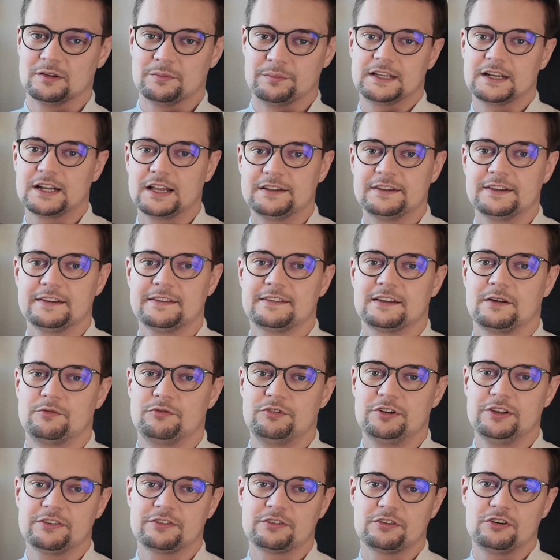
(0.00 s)
Then I did some
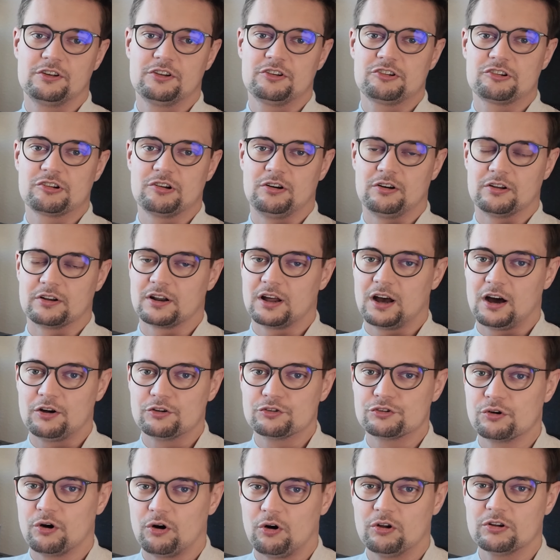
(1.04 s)
research on how
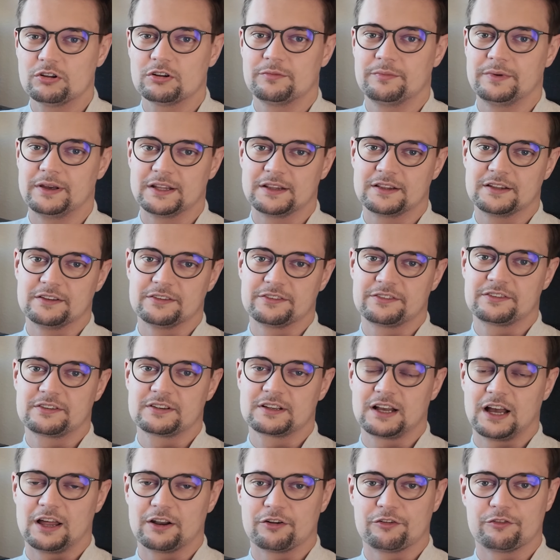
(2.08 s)
to automate this
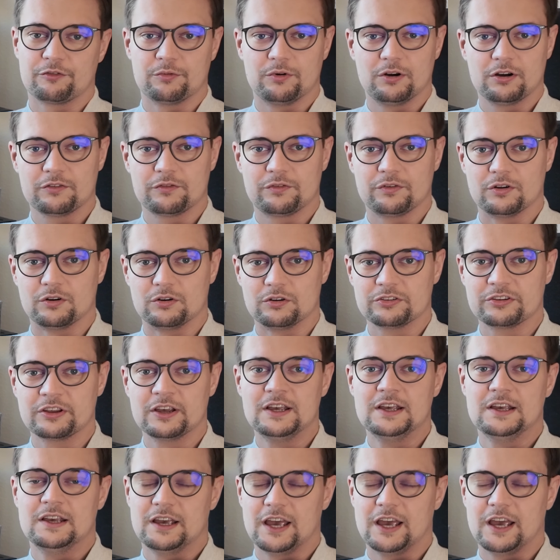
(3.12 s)
kind of workflows